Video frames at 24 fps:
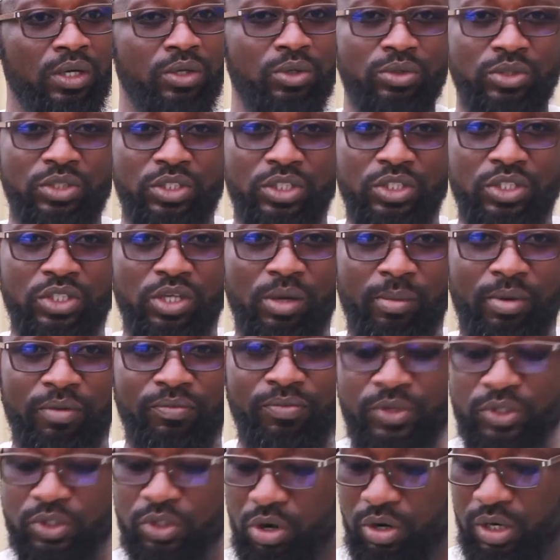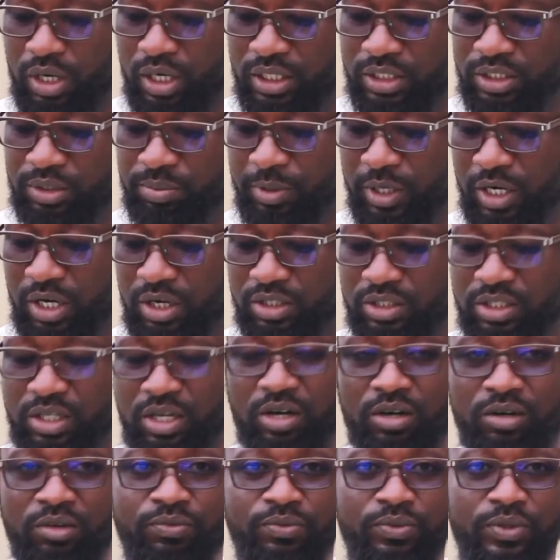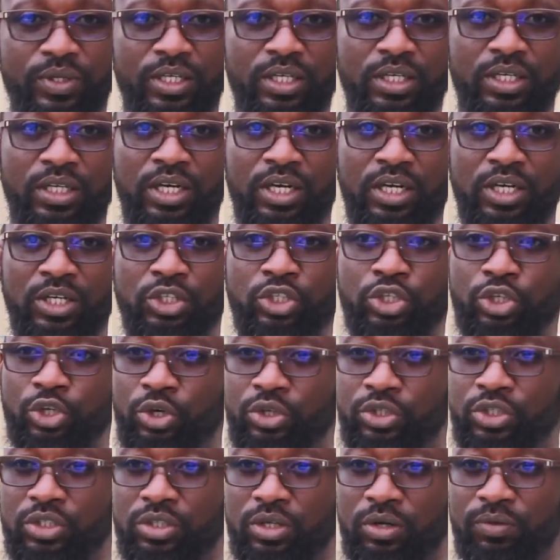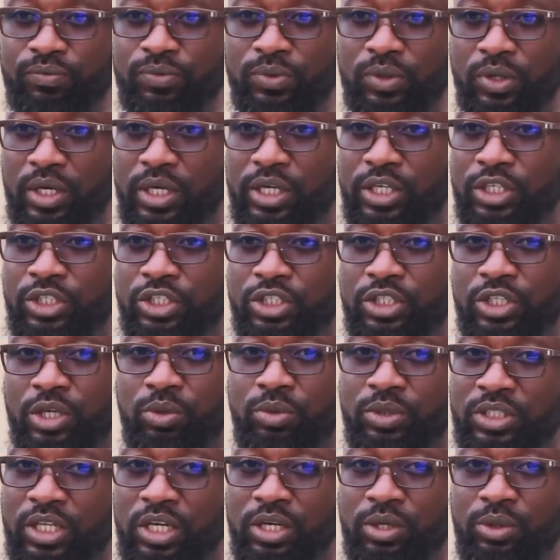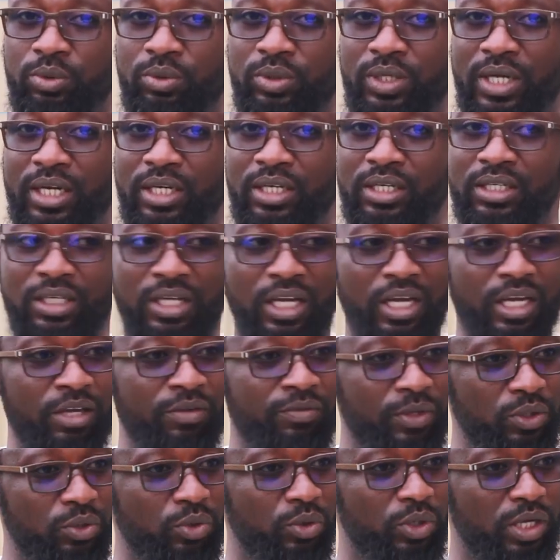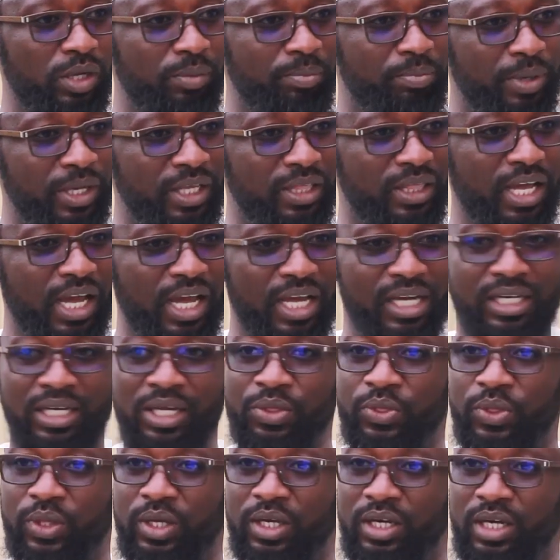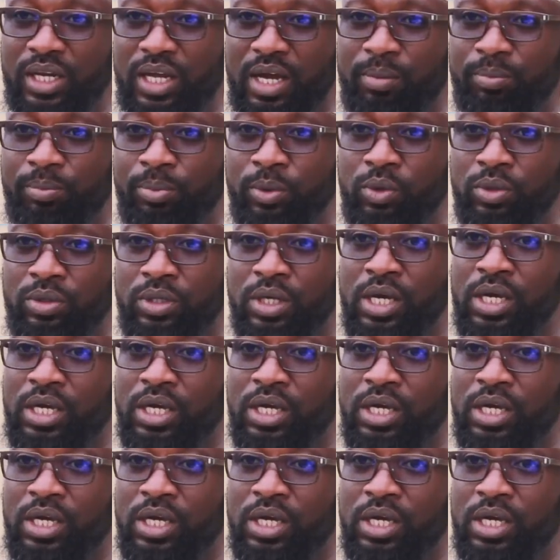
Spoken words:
you see some of the scholars, because of the trust of knowledge, they will tell you that even though they bring the hadith in their book,